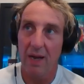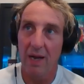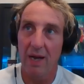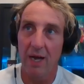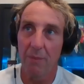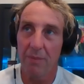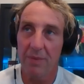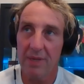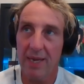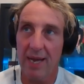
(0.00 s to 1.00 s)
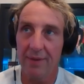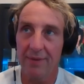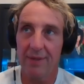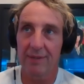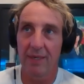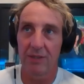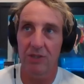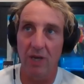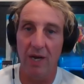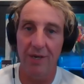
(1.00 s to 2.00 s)
Um, yeah, I think not
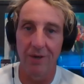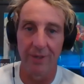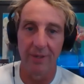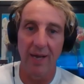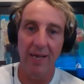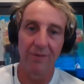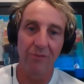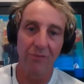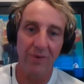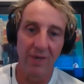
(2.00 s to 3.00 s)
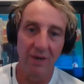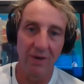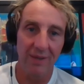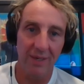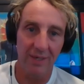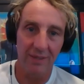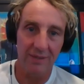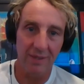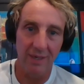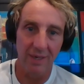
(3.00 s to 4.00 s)
just audio in life. You know, I think
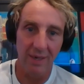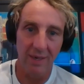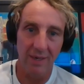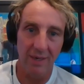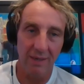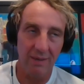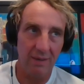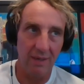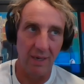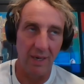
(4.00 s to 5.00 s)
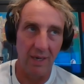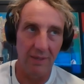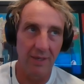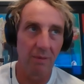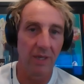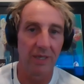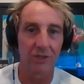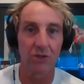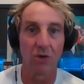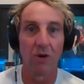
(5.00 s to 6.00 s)
it's uh, uh a double-edged
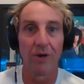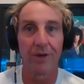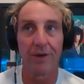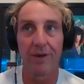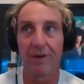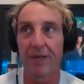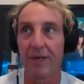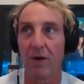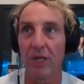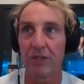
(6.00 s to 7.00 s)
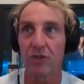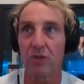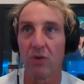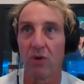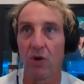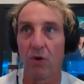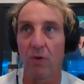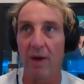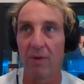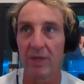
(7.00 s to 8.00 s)
sword. You know, in school,
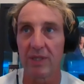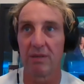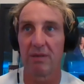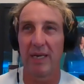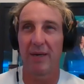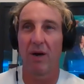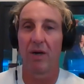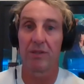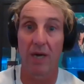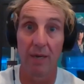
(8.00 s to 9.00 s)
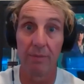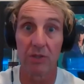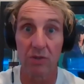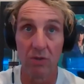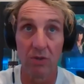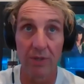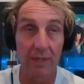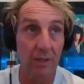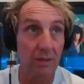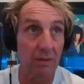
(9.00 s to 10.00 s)
I wasn't. I had a hard time in school. They
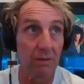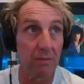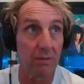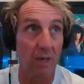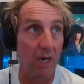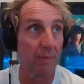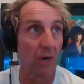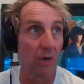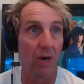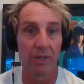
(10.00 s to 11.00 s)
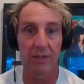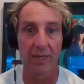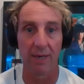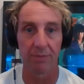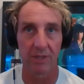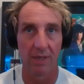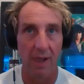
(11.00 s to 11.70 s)
talk about concepts,